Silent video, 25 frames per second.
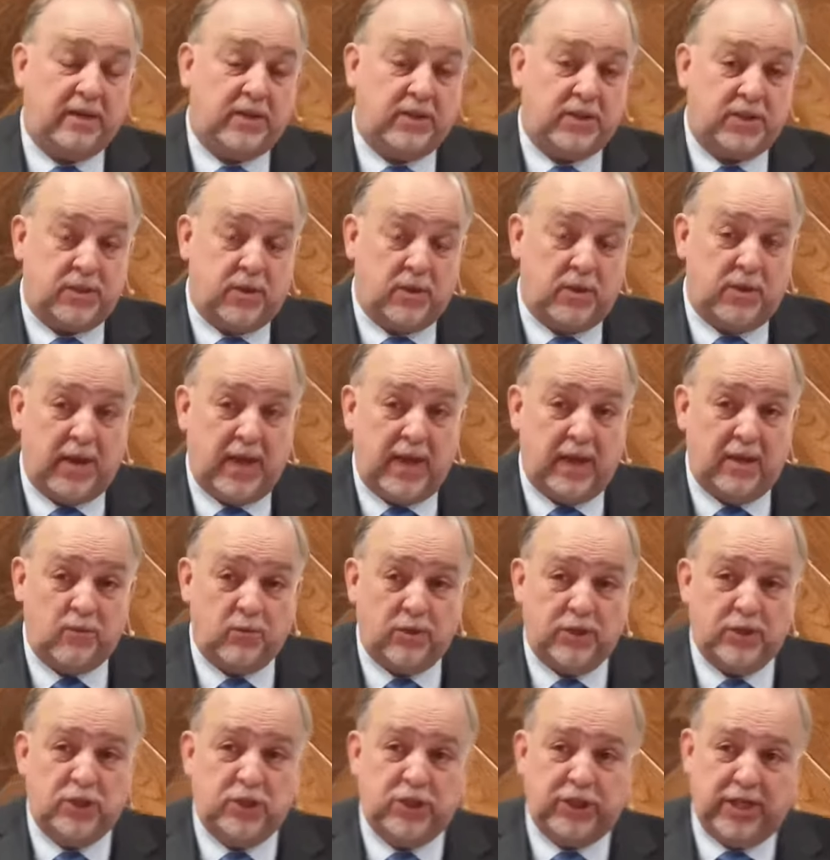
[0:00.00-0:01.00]
And so they
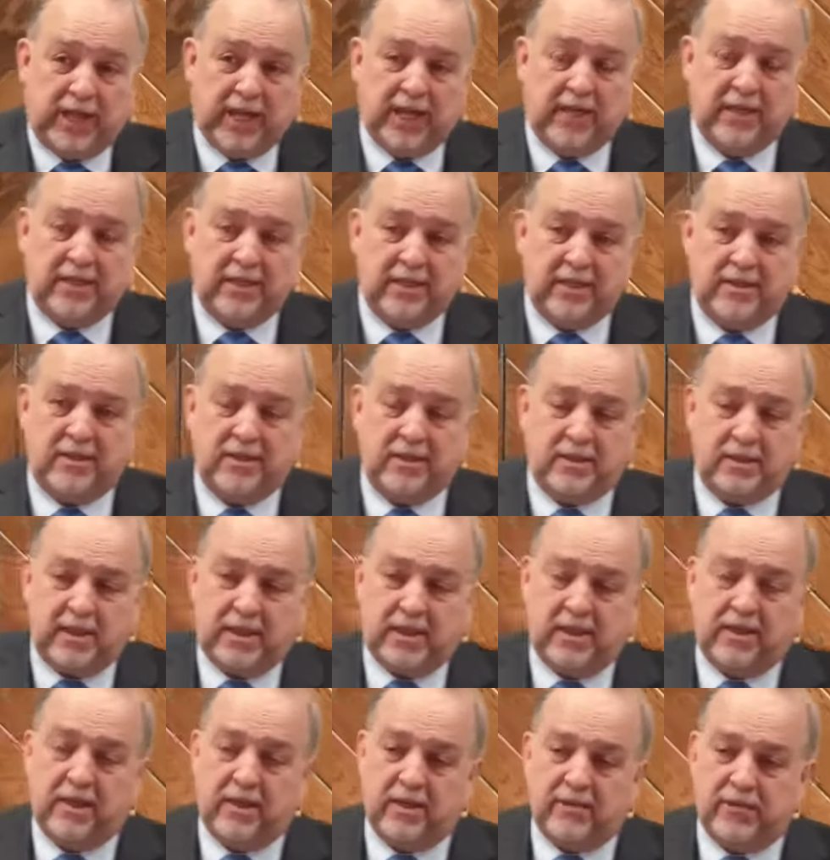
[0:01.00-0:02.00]
rejected the
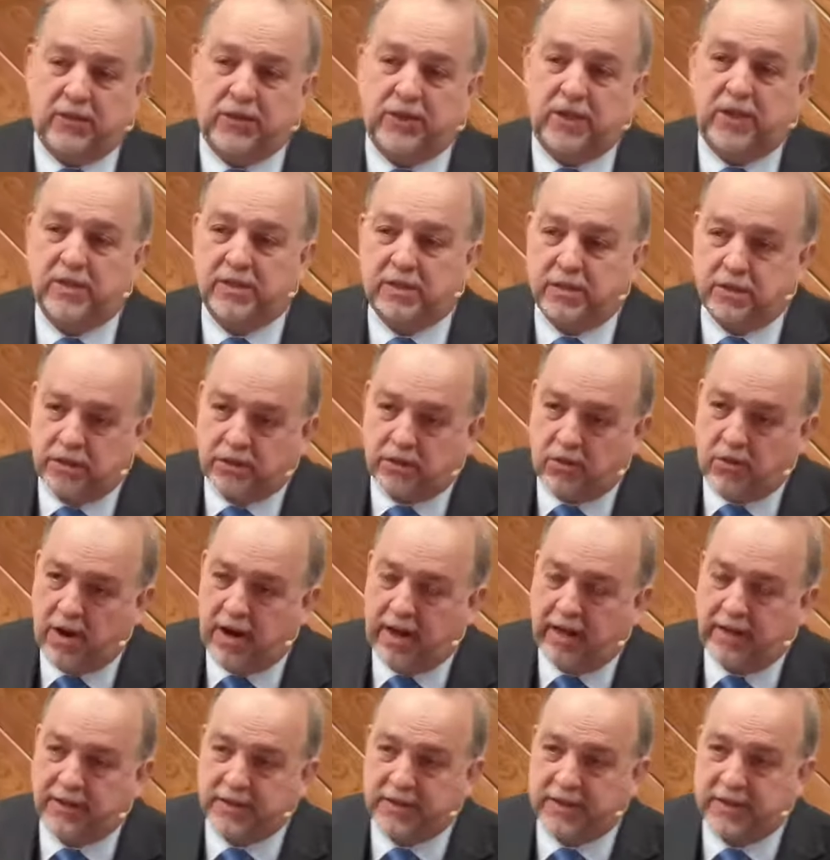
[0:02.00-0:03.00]
deity of Jesus
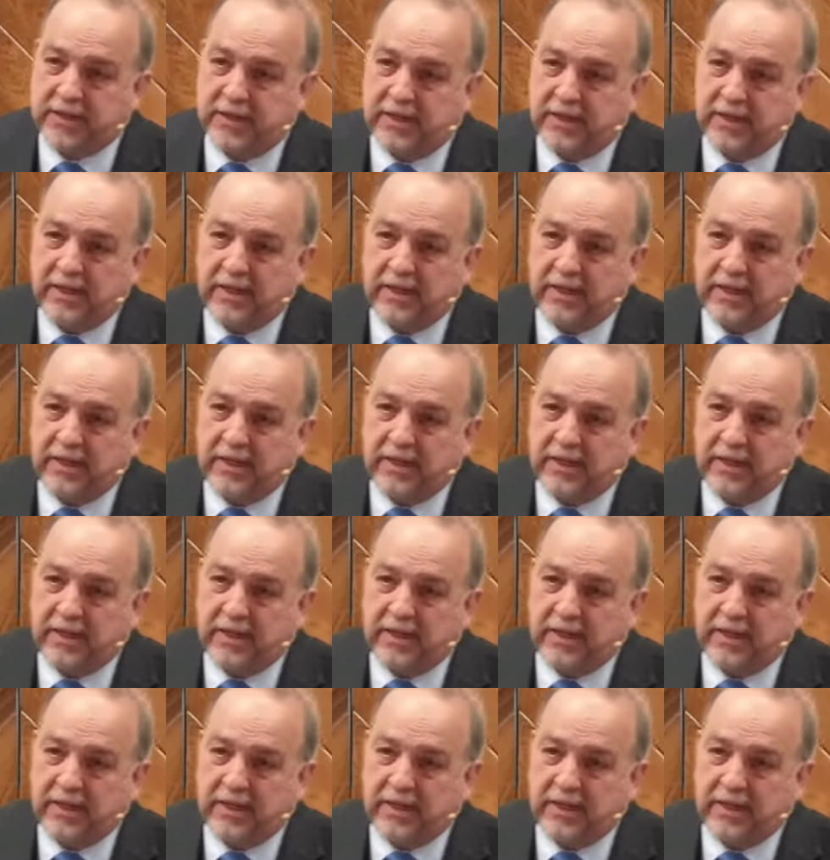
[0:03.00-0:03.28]
Christ.